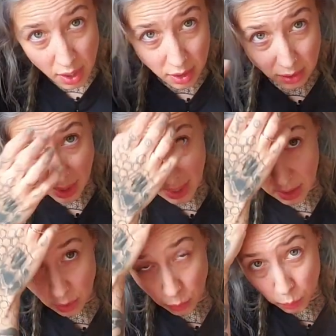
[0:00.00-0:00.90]

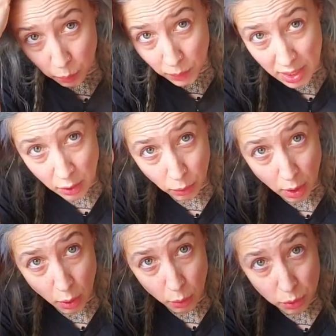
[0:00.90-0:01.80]
like
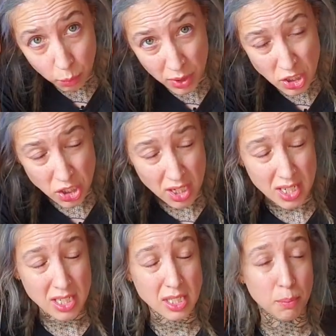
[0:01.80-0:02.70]
regrowth, which
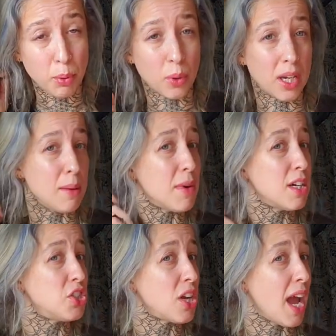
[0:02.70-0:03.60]
is pretty
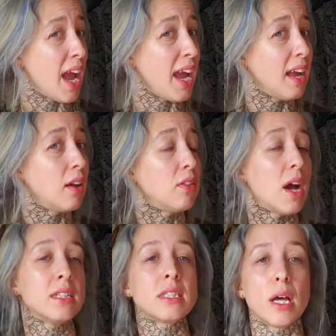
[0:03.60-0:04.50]
much I
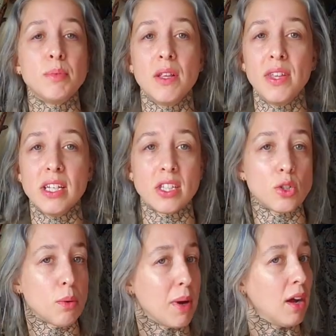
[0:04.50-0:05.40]
slept in these, that's
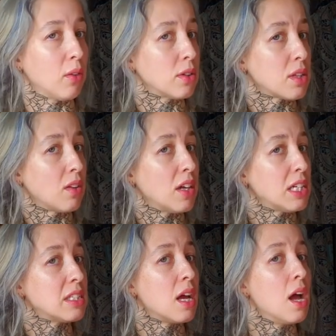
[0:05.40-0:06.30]
why my hair looks like
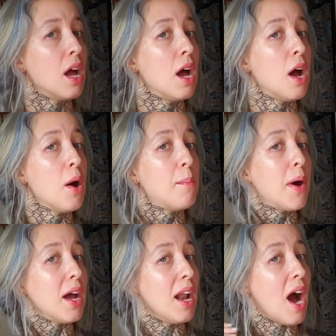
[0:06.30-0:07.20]
this.
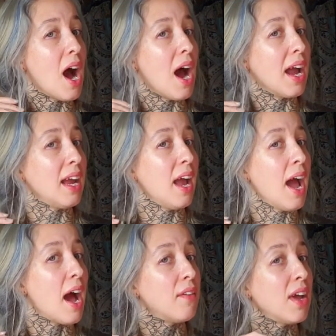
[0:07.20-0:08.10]
But I
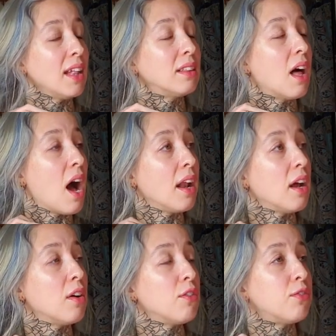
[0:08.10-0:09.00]
have a lot
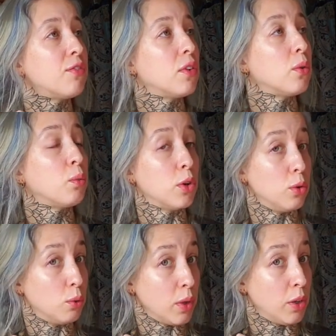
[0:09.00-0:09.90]
of
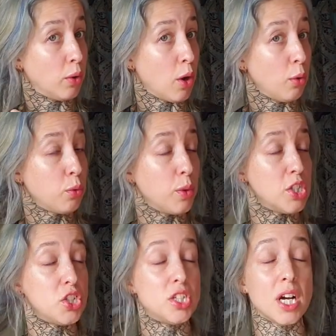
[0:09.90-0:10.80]
root regrowth,
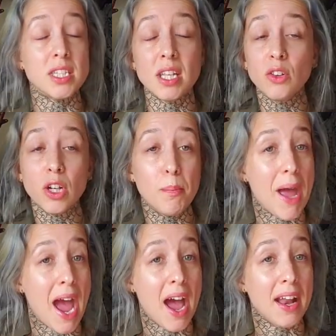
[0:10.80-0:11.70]
which doesn't look
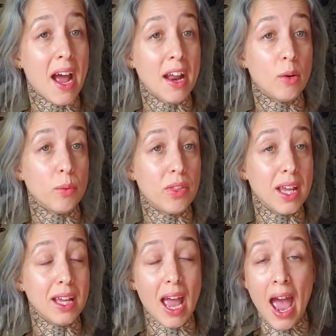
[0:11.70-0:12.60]
bad, I don't
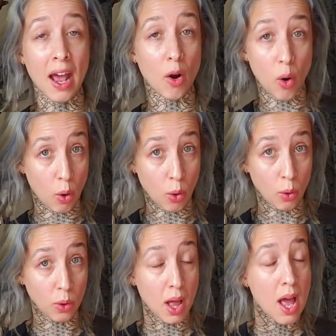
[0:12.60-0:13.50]
think, at
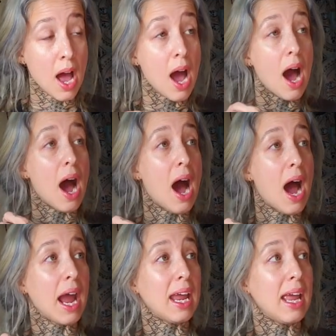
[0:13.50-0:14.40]
all.
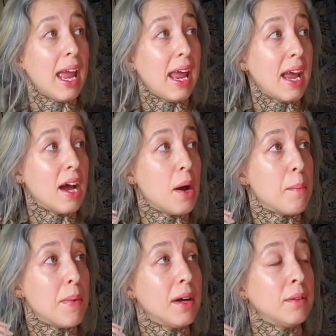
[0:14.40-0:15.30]
I
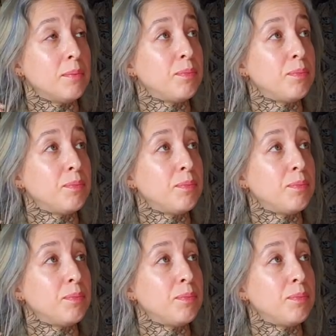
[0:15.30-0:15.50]
am